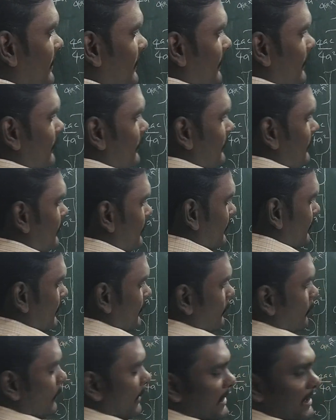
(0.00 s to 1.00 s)
means
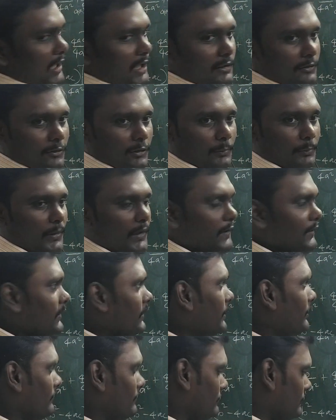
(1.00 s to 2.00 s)
Y also
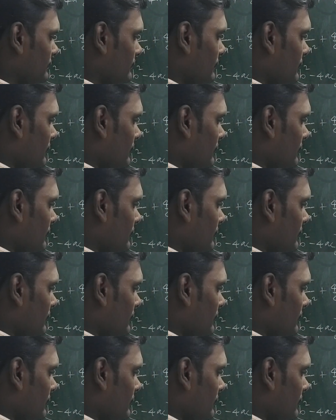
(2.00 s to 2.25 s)
positive.